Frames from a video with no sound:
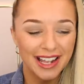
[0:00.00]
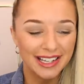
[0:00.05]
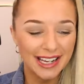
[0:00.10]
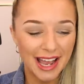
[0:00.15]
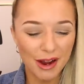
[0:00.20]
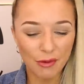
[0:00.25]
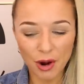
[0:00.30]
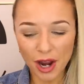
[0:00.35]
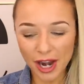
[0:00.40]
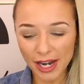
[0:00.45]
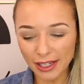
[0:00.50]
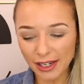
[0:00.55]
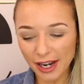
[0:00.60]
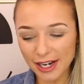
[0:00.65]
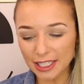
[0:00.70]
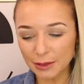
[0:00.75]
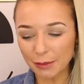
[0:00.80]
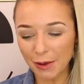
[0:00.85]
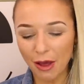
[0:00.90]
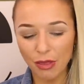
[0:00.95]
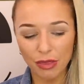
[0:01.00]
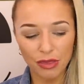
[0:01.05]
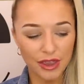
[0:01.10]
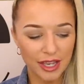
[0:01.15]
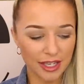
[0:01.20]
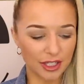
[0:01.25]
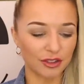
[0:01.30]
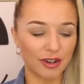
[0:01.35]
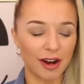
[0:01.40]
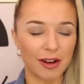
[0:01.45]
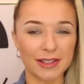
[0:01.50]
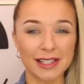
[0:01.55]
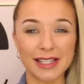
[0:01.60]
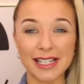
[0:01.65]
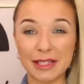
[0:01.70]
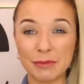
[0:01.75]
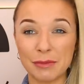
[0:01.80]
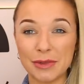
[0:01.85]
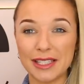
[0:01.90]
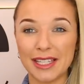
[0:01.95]
Now, what I liked about these trousers
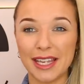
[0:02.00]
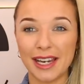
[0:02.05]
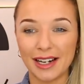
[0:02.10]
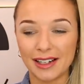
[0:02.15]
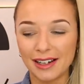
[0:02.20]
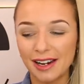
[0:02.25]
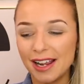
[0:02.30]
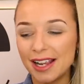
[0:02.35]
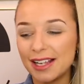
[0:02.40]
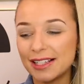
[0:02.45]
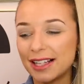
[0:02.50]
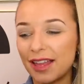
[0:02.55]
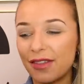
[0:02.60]
in particular is